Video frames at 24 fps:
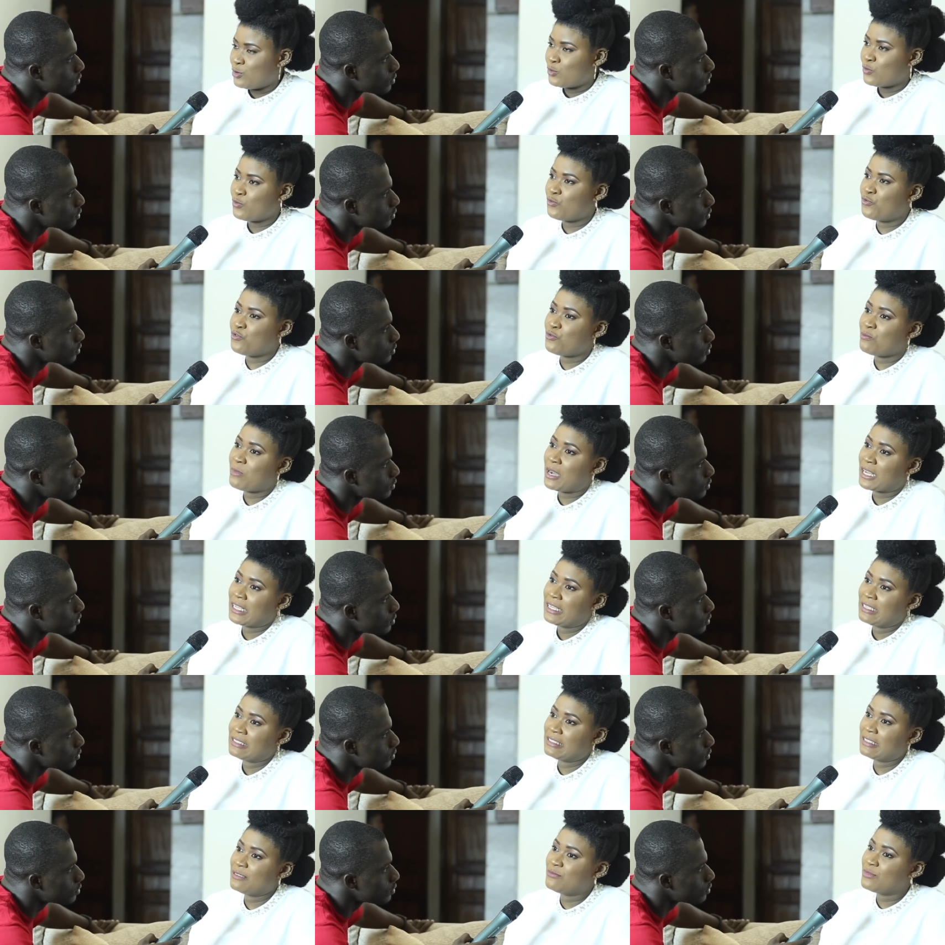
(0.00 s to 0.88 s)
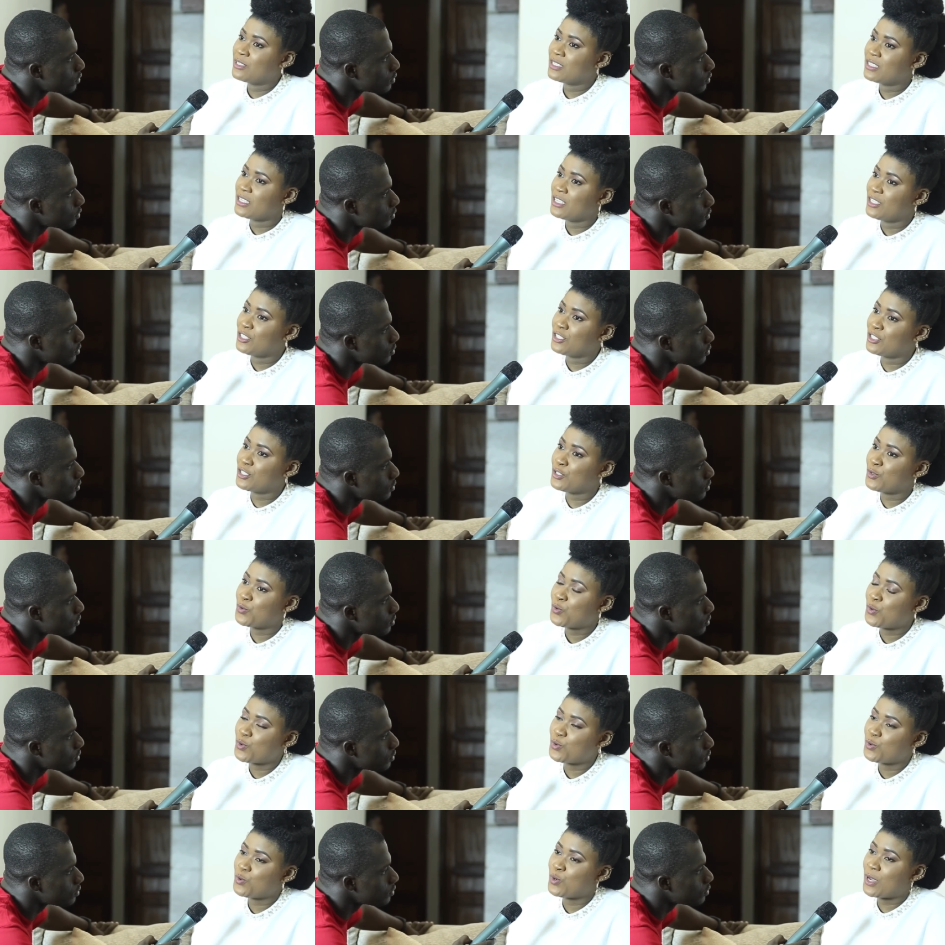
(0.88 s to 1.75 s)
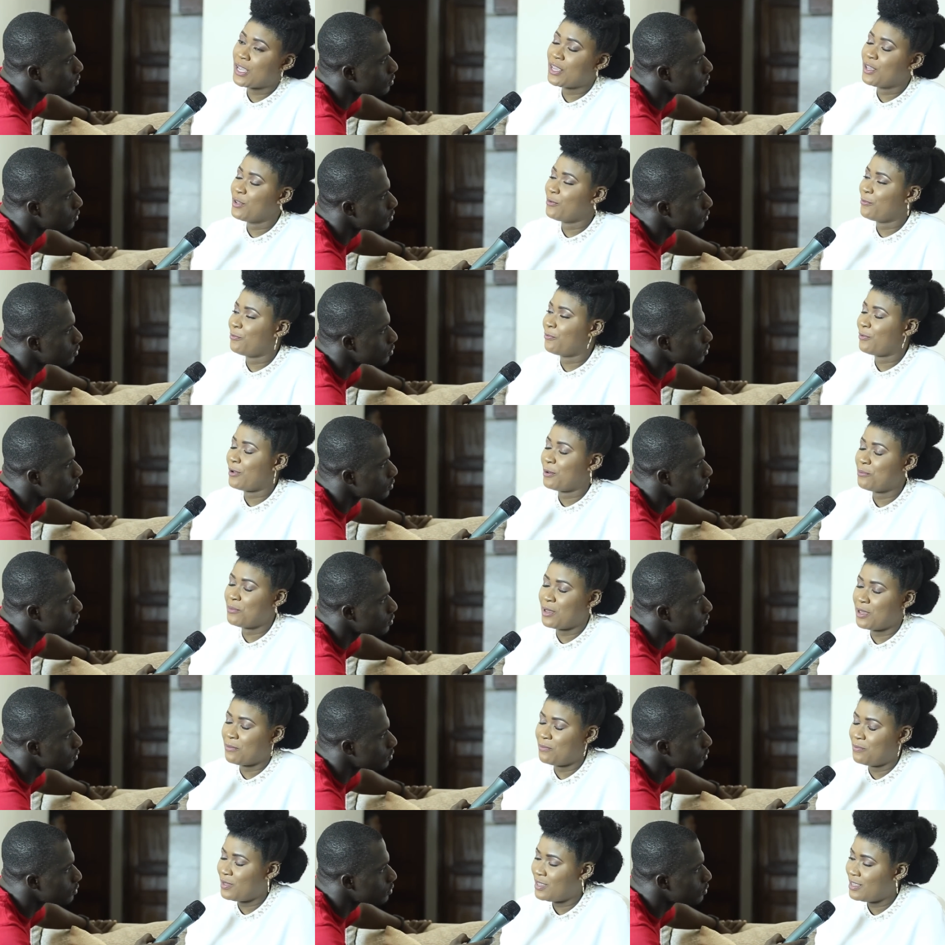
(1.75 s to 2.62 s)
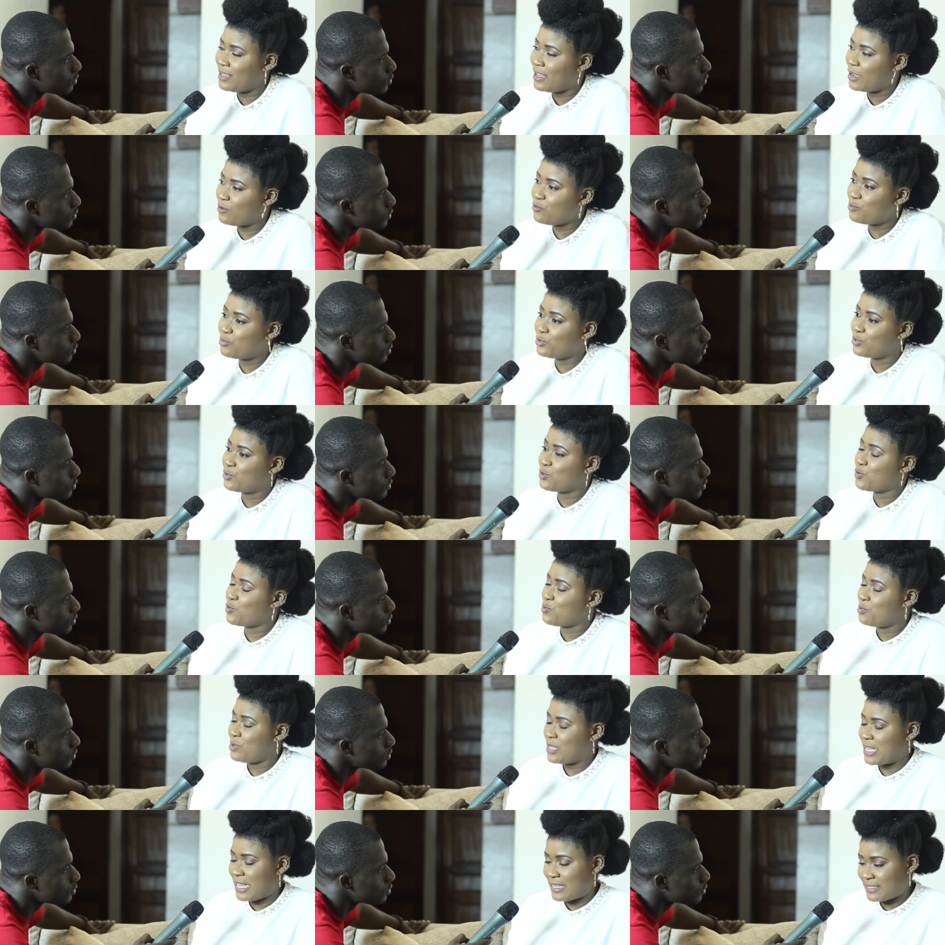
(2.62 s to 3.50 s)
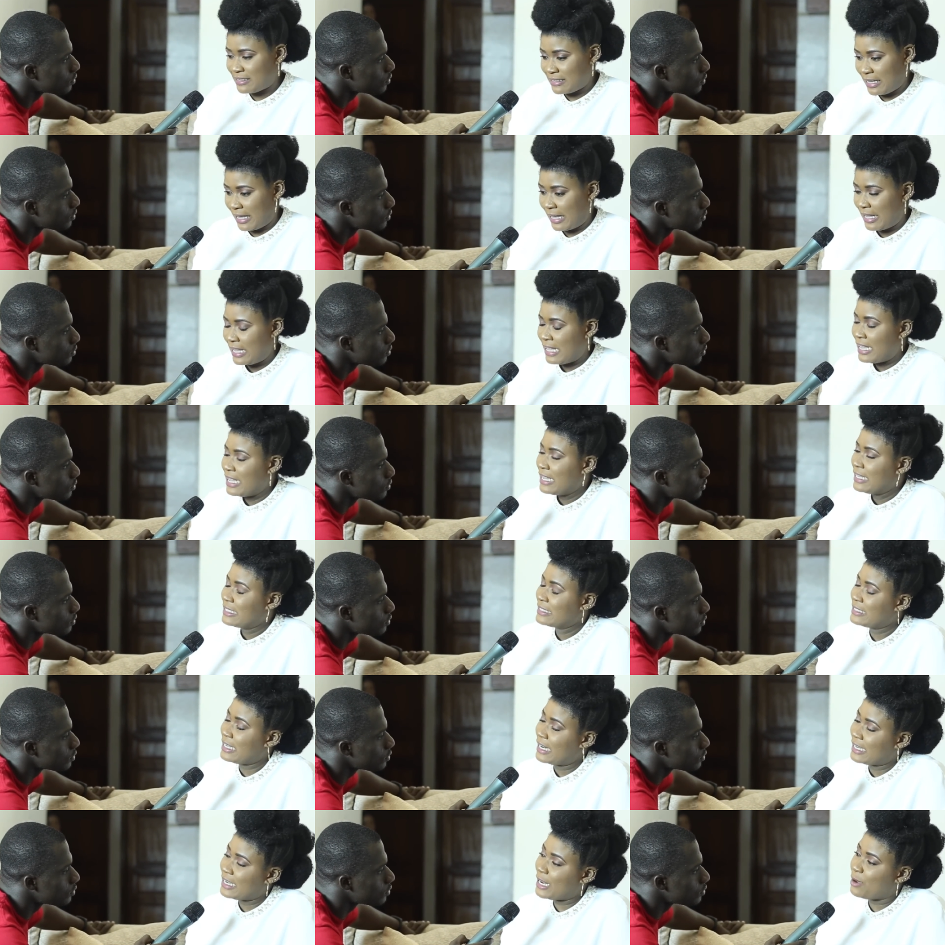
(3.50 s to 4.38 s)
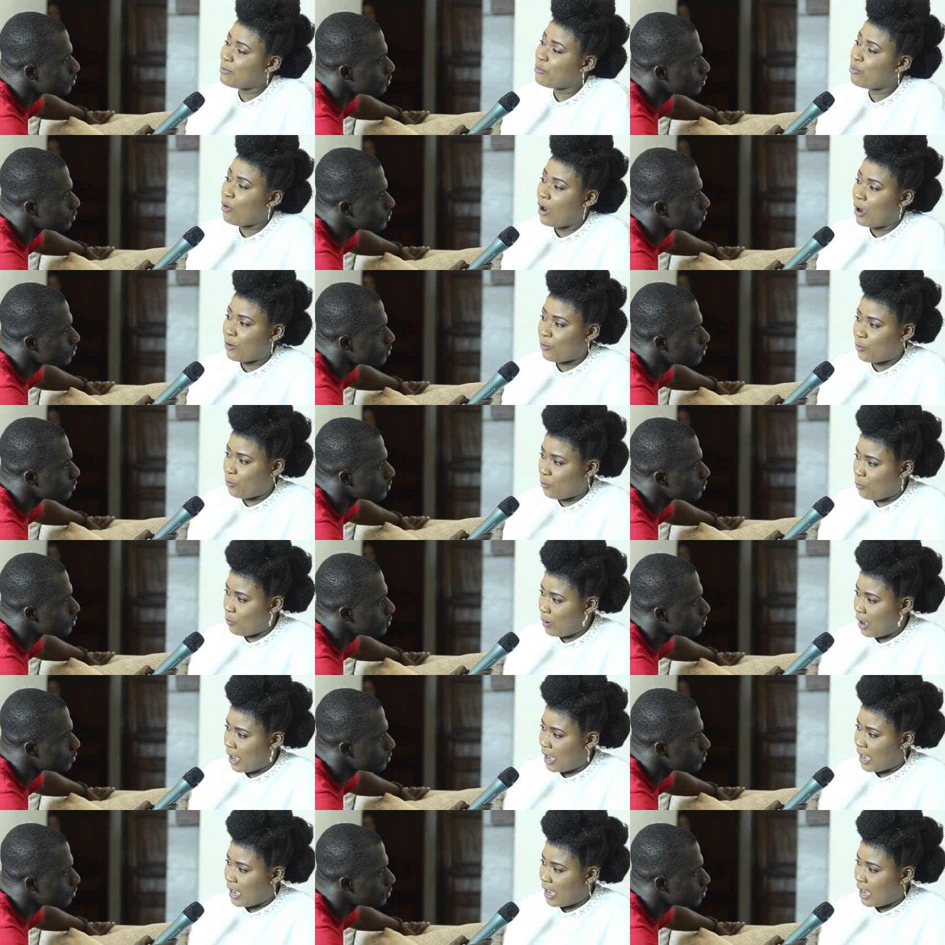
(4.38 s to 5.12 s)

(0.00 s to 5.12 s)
Speaker 1: udu mankesim station who him fan bebia ubi so bia se na na boaku